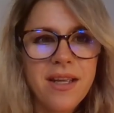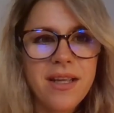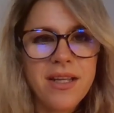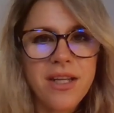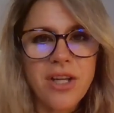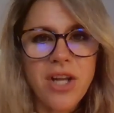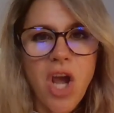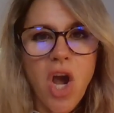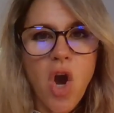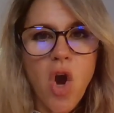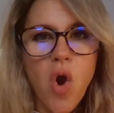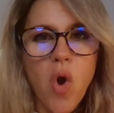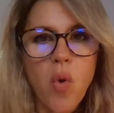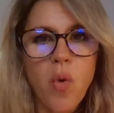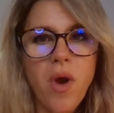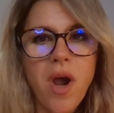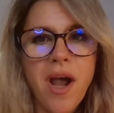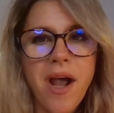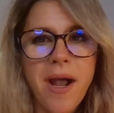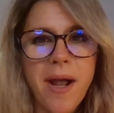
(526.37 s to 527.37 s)
you
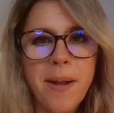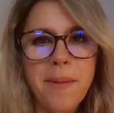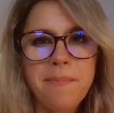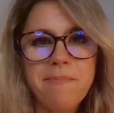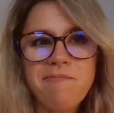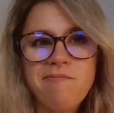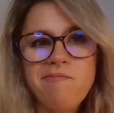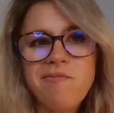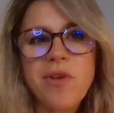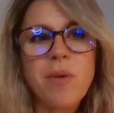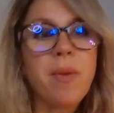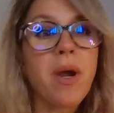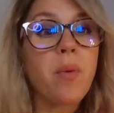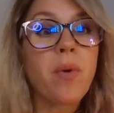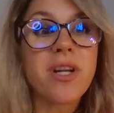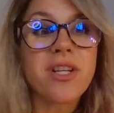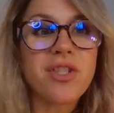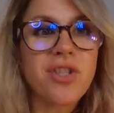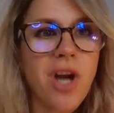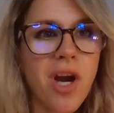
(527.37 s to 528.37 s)
might
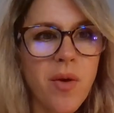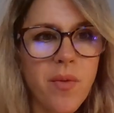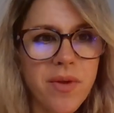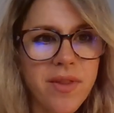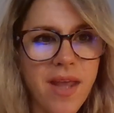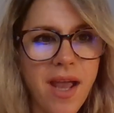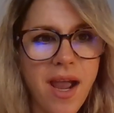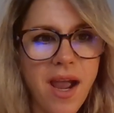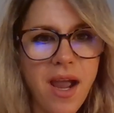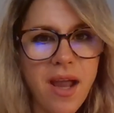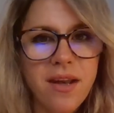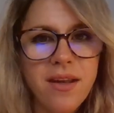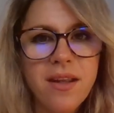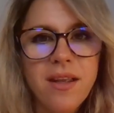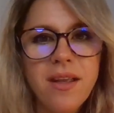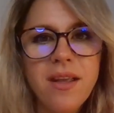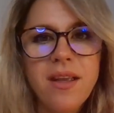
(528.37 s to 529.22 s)
want to start with that